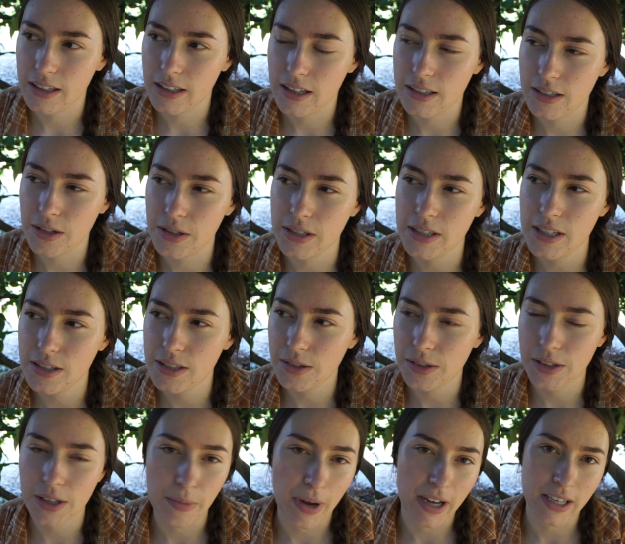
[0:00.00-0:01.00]
So this is
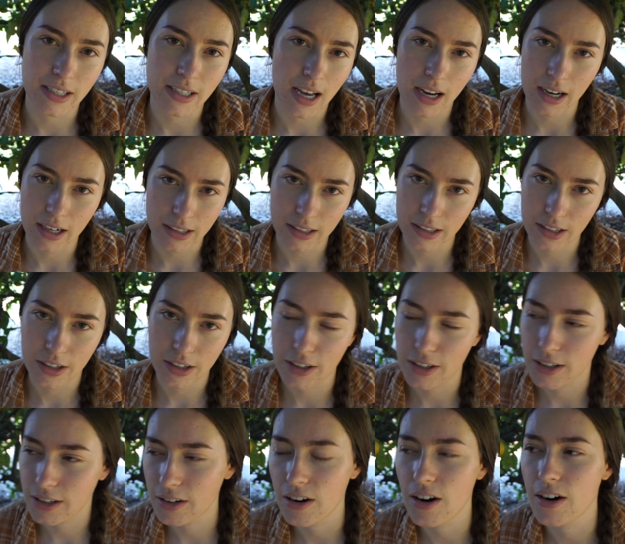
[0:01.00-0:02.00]
only my 2nd
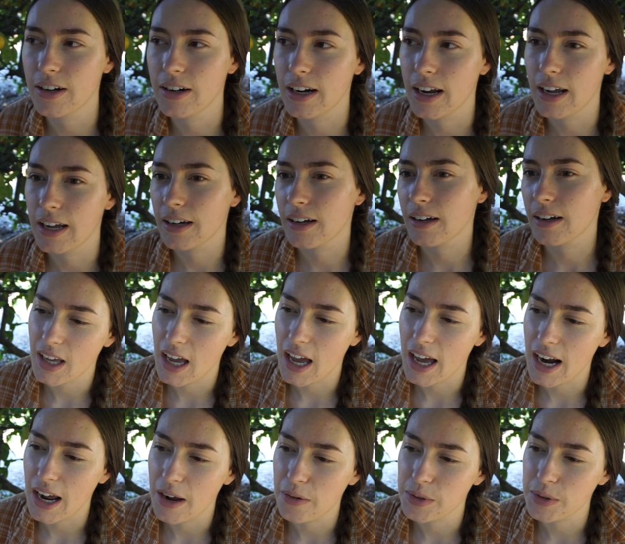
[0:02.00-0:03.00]
year gardening,
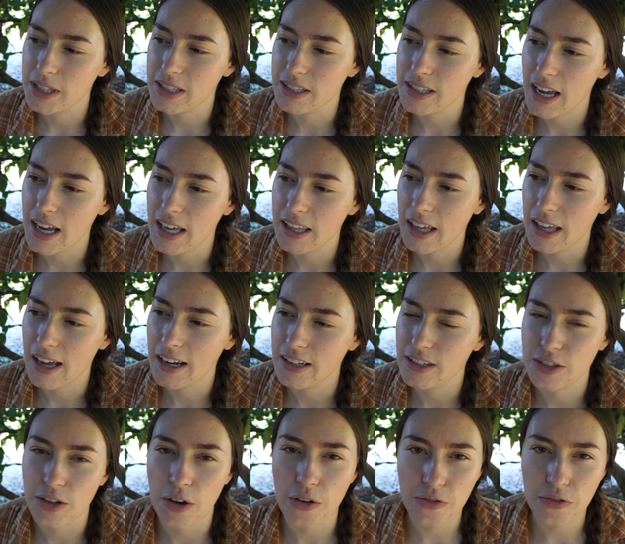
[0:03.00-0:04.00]
and I would say that
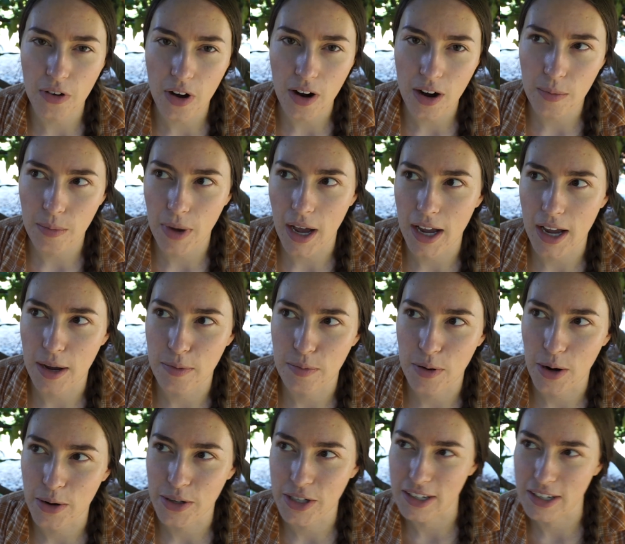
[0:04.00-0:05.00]
so far my approach